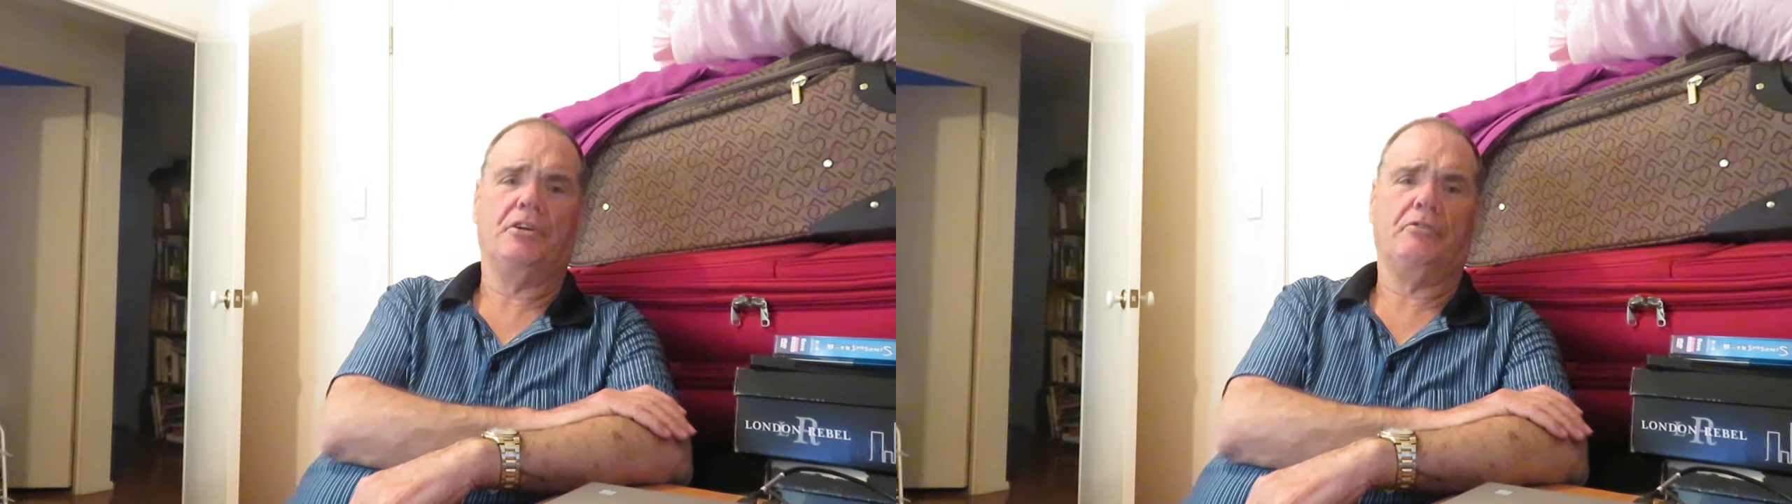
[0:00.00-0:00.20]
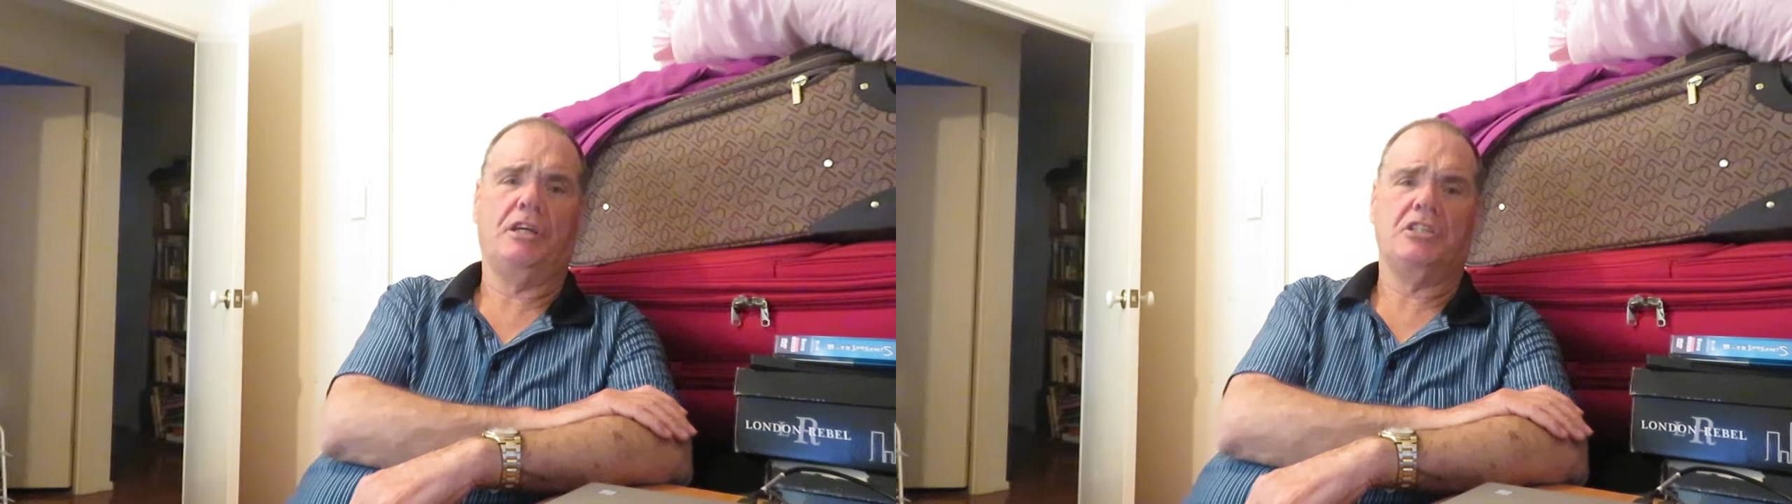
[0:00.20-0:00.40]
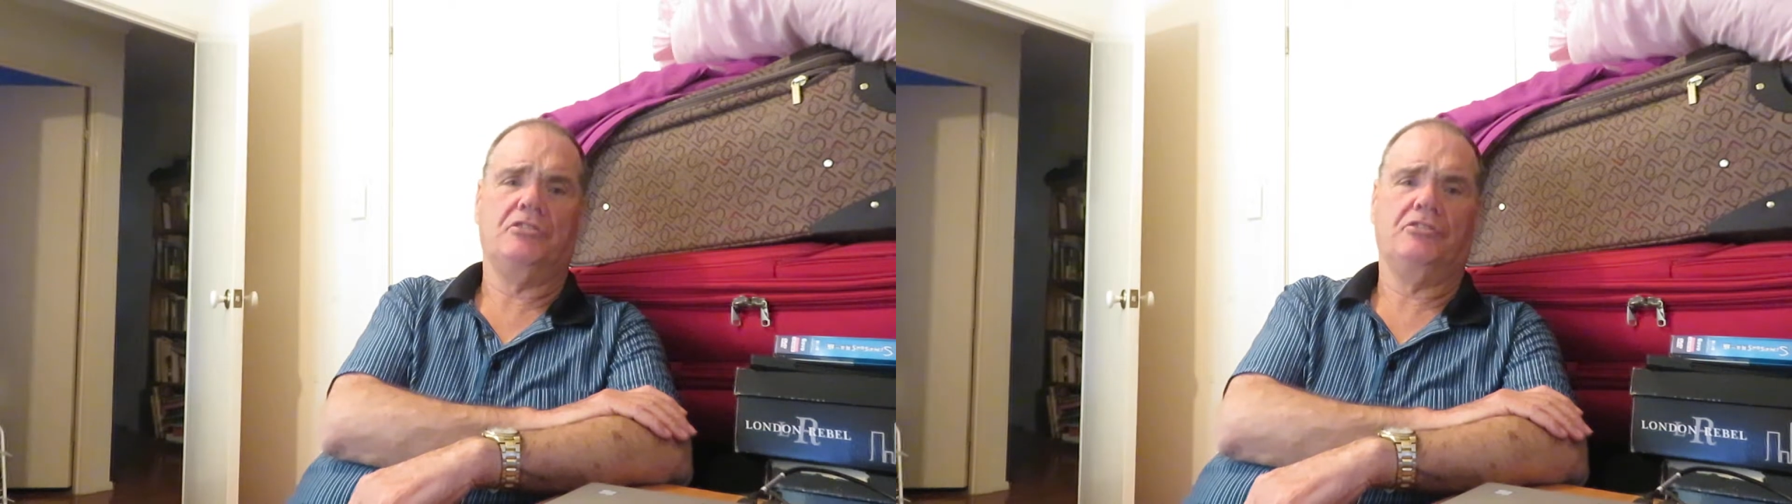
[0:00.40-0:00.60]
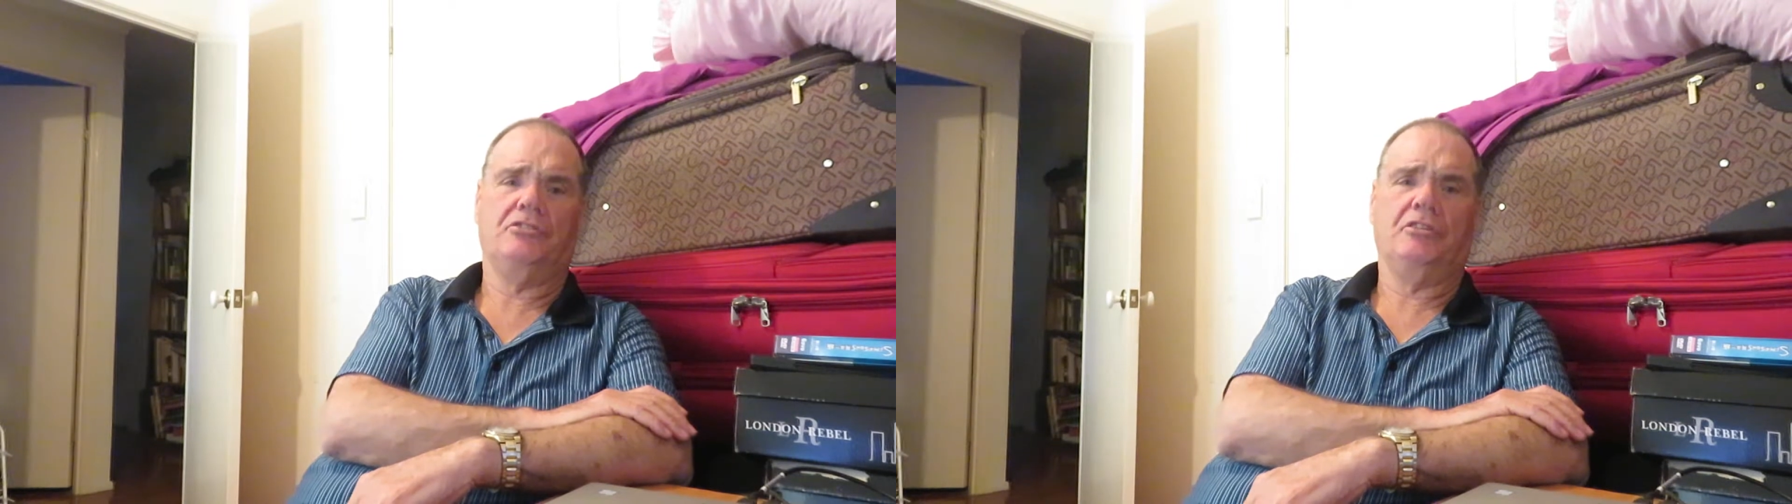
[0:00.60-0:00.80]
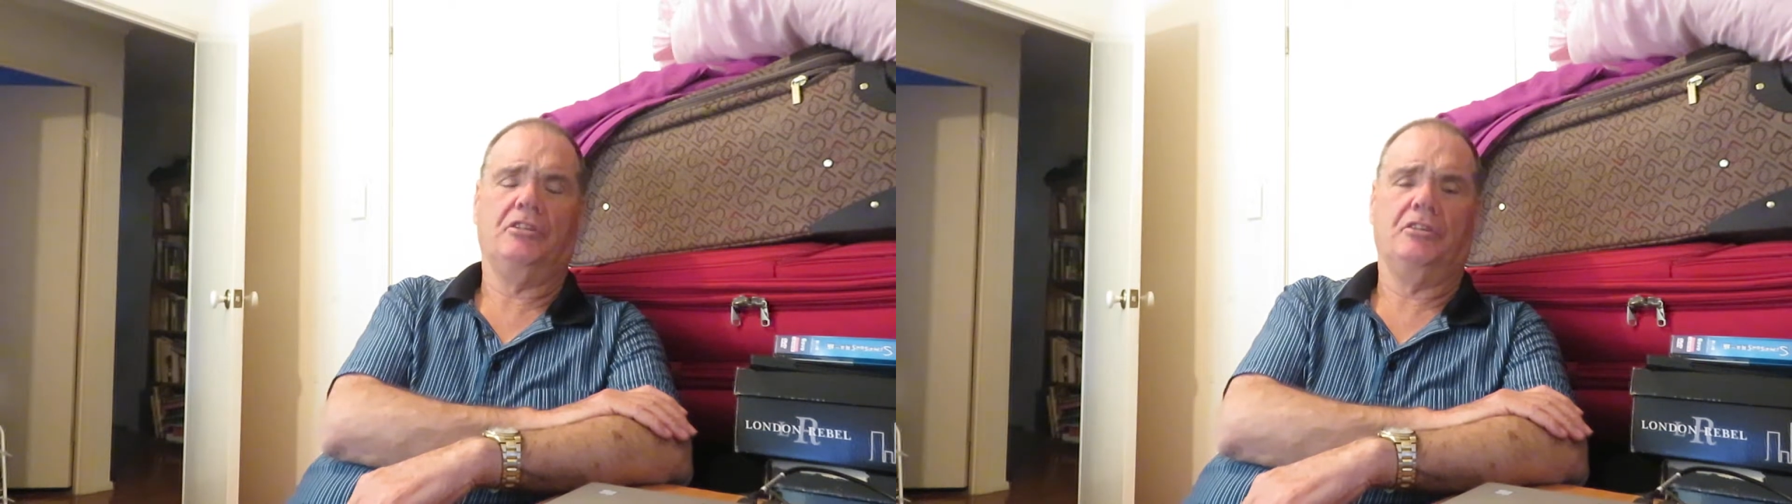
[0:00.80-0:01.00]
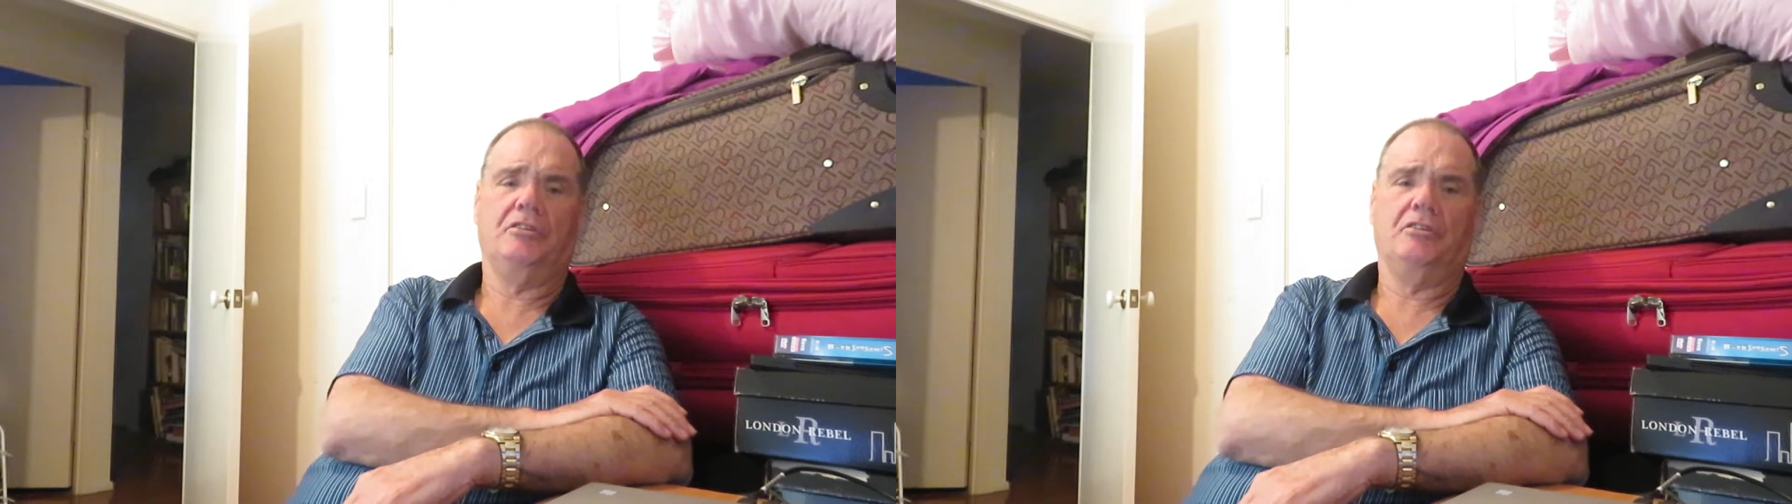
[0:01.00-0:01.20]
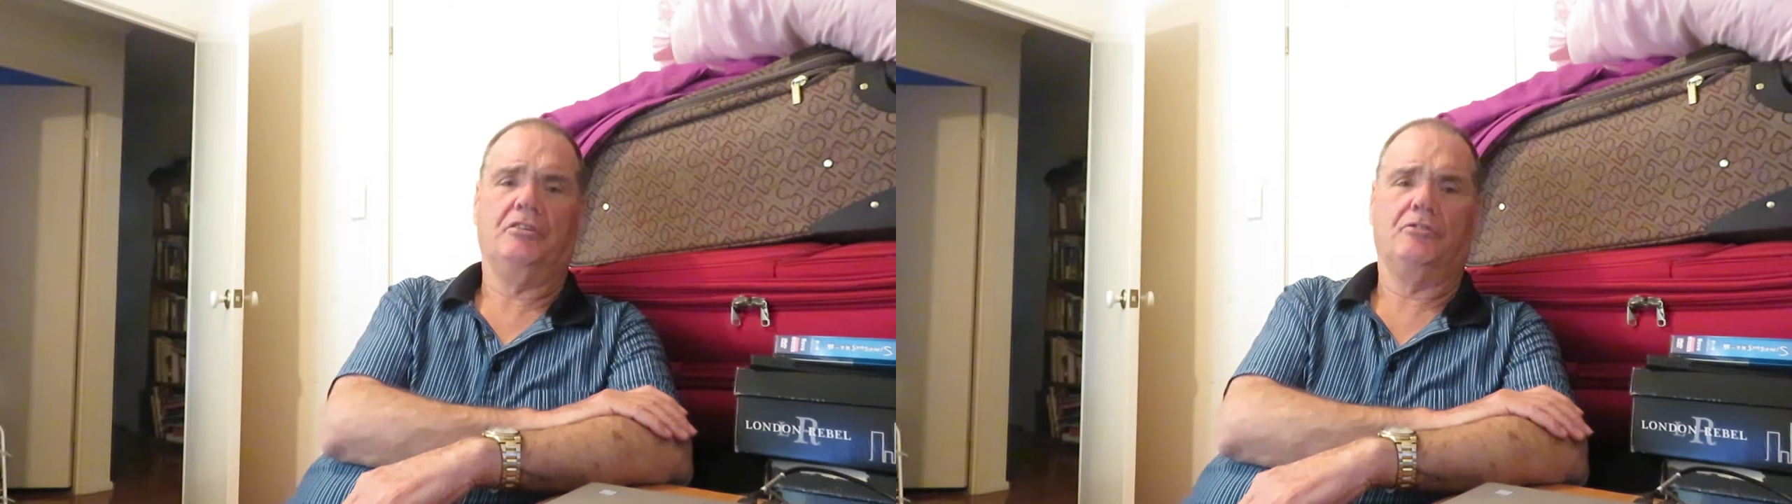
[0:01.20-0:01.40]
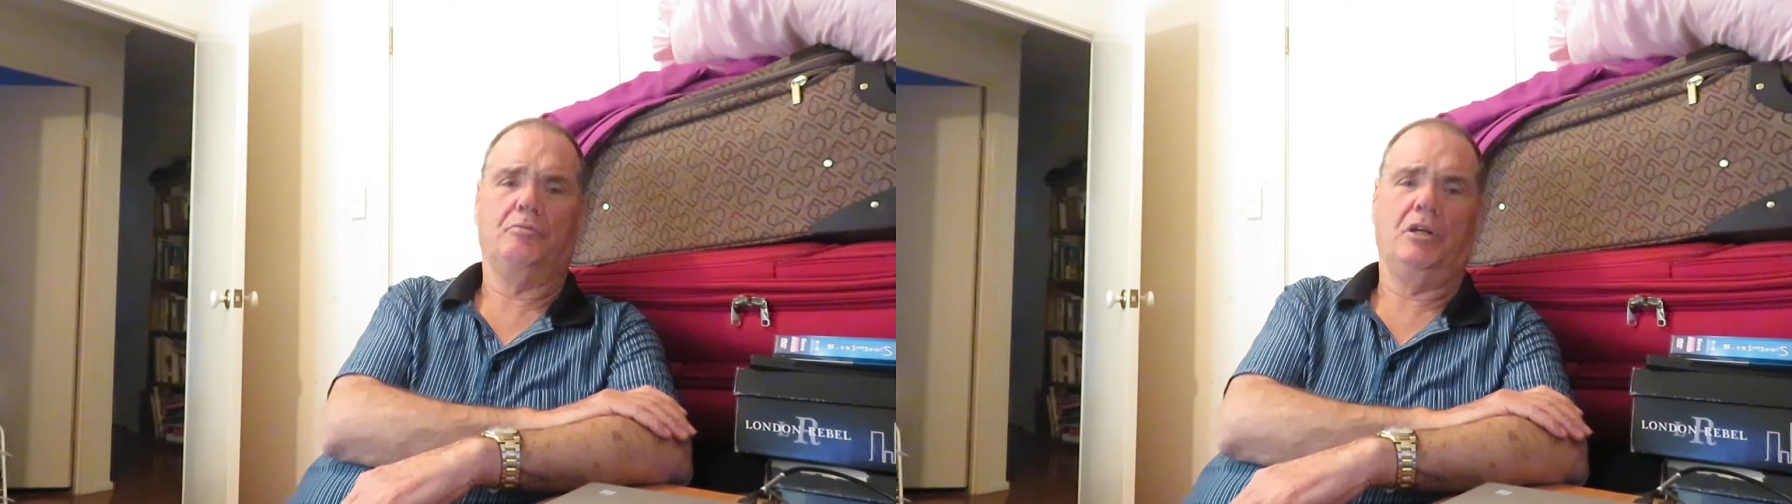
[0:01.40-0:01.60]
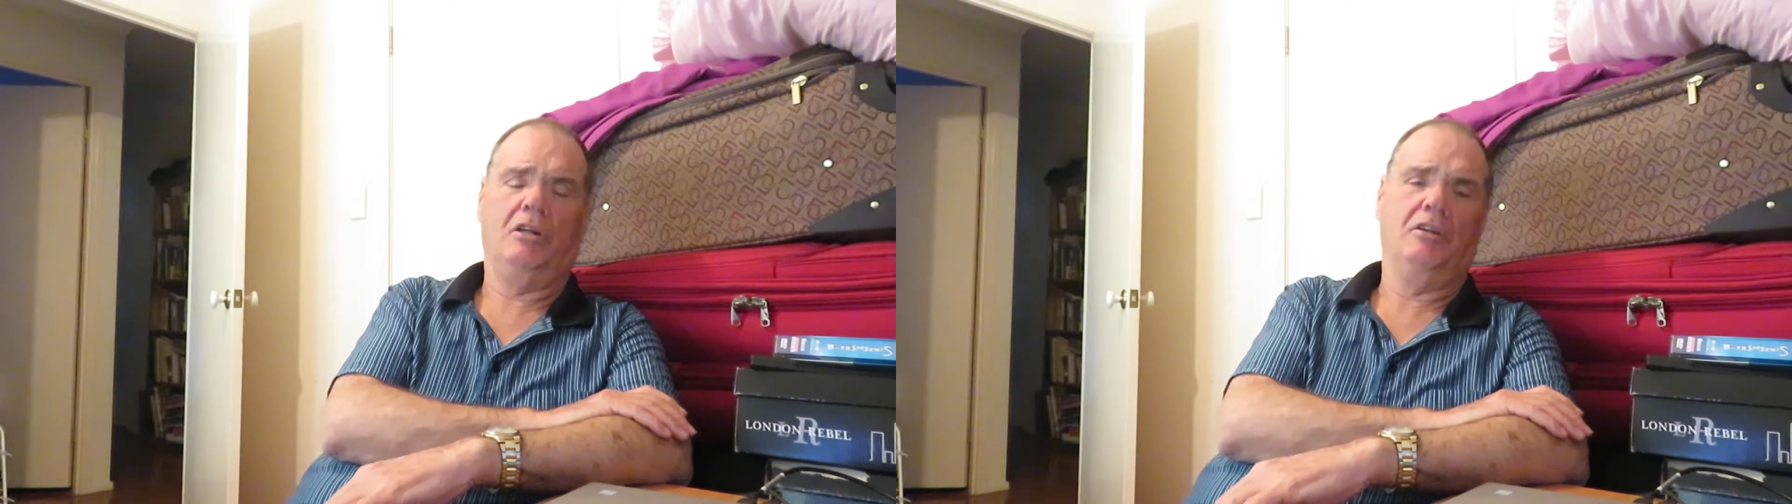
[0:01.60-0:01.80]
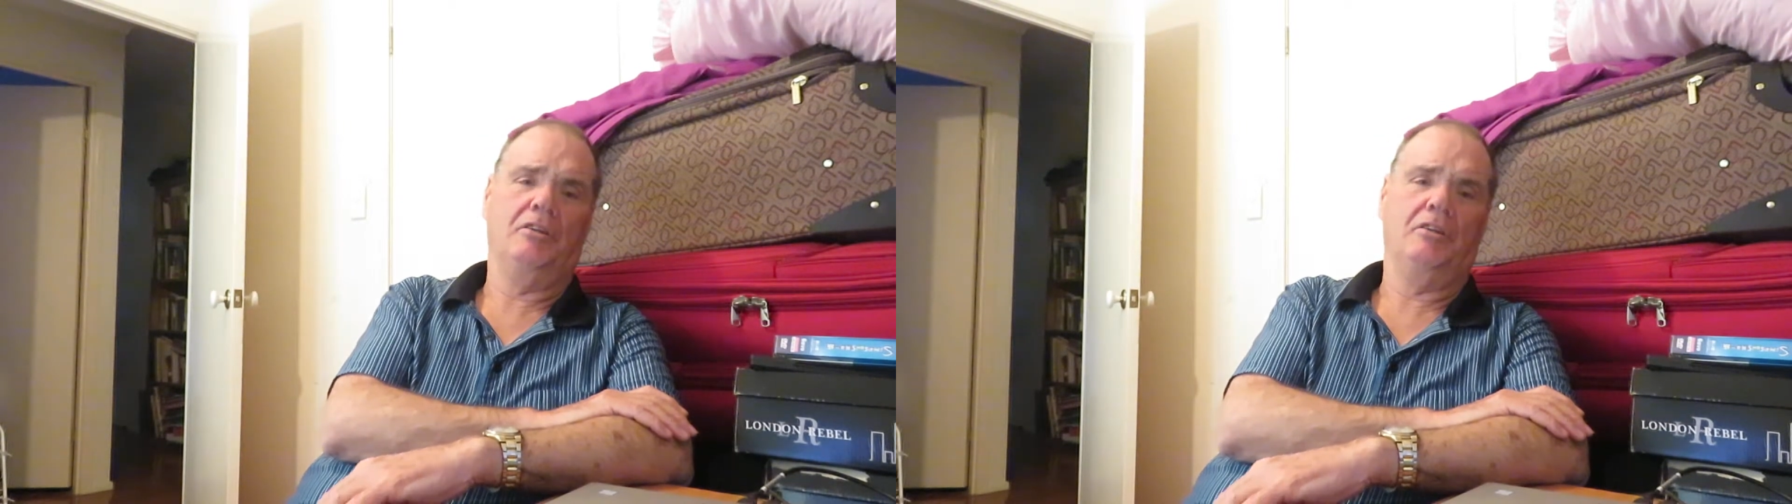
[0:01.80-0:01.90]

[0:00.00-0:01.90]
crashes as well,